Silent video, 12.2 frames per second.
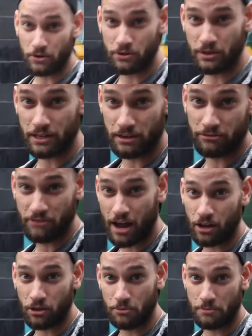and you need to
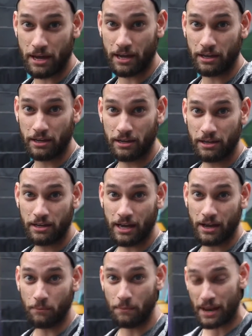follow me.
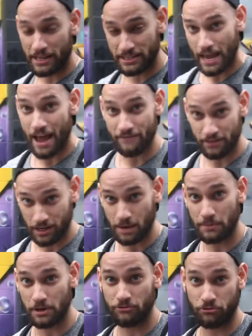And let's have it
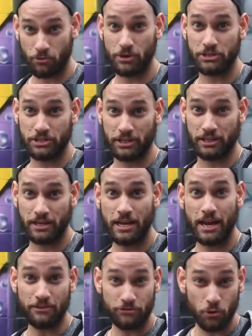come into fruition.
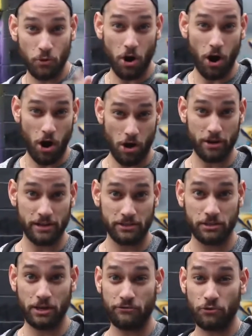If you are an
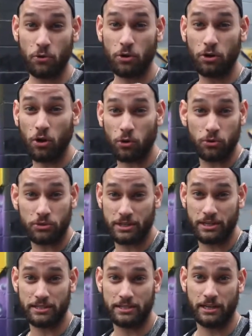artist, if you are a local
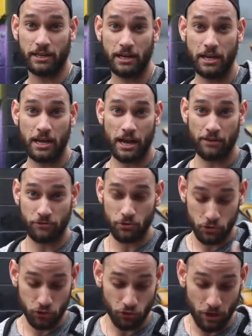citizen, if you
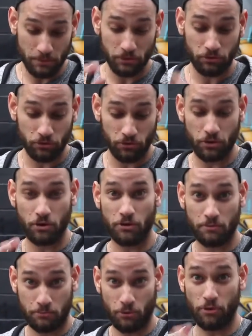are streaming through
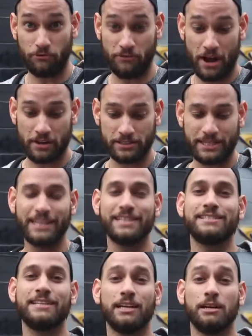your profiles, take a
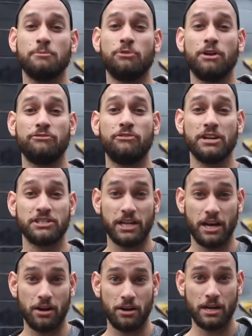second to breath fresh
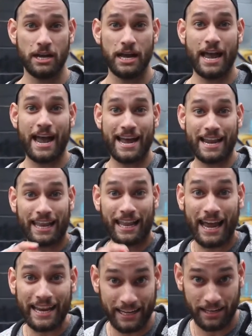air and
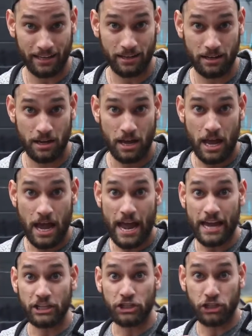like
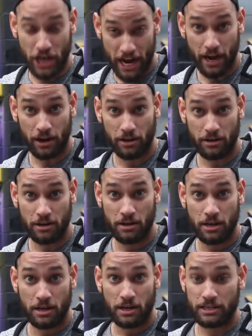and share.
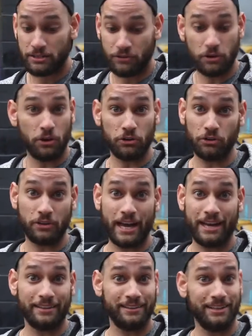Because if you don't do
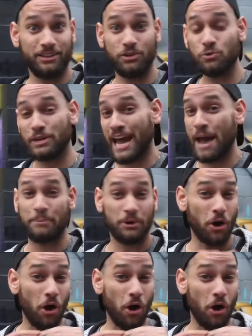that, then you capping